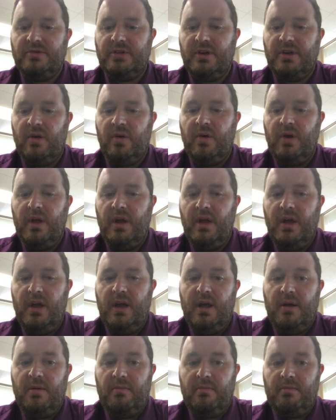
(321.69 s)
So
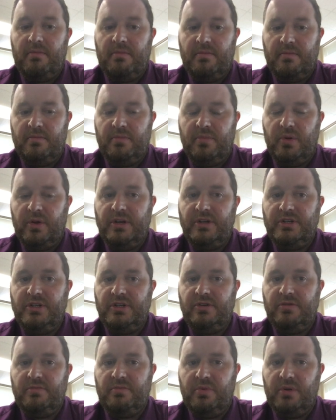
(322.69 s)

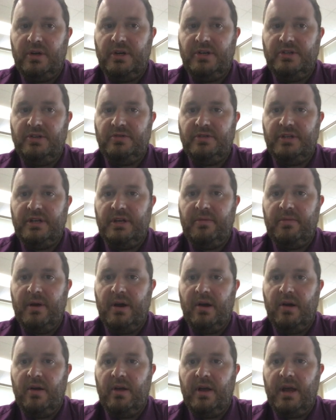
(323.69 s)
please use
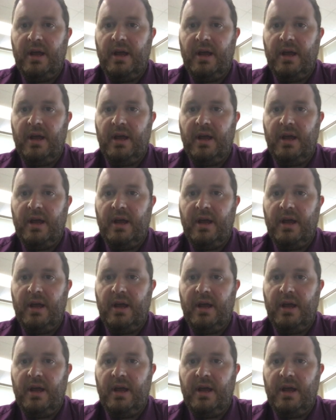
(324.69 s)
email.